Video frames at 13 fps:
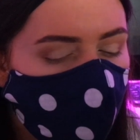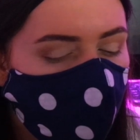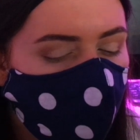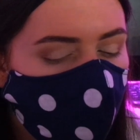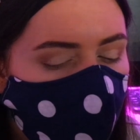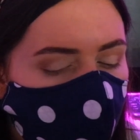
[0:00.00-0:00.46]

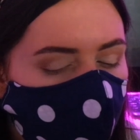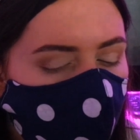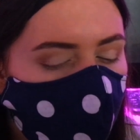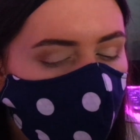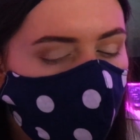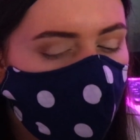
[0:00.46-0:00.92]
because with
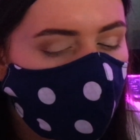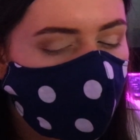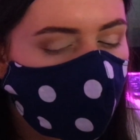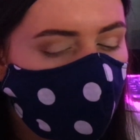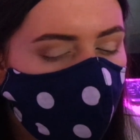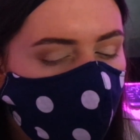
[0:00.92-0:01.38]
these
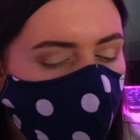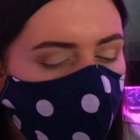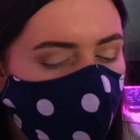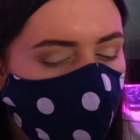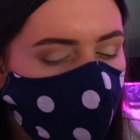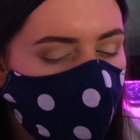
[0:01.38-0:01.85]
shimmery
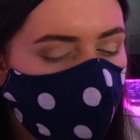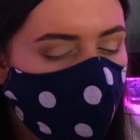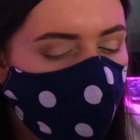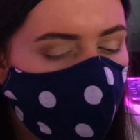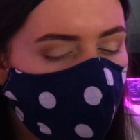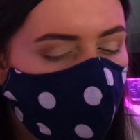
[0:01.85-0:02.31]

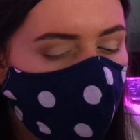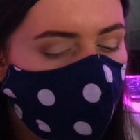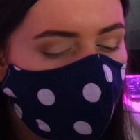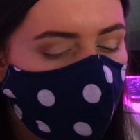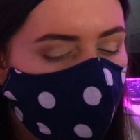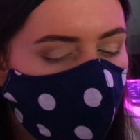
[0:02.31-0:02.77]
eyeshadows,
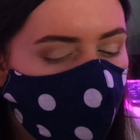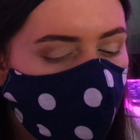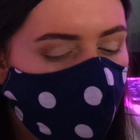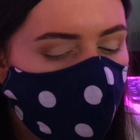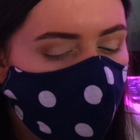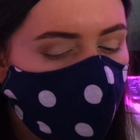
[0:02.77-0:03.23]
you
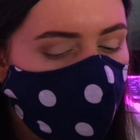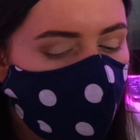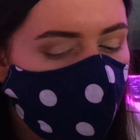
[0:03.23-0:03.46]
don't need